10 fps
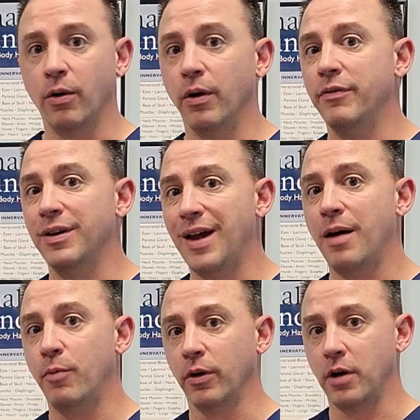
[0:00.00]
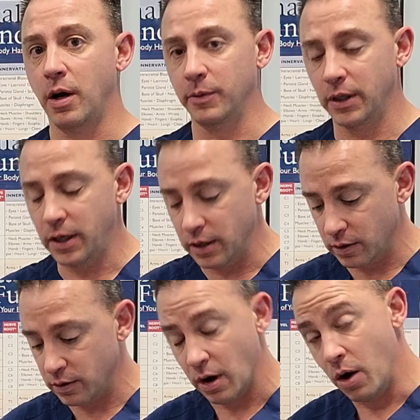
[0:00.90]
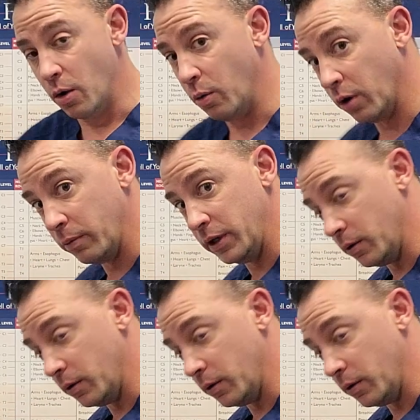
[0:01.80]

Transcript: or even now more commonly, what are we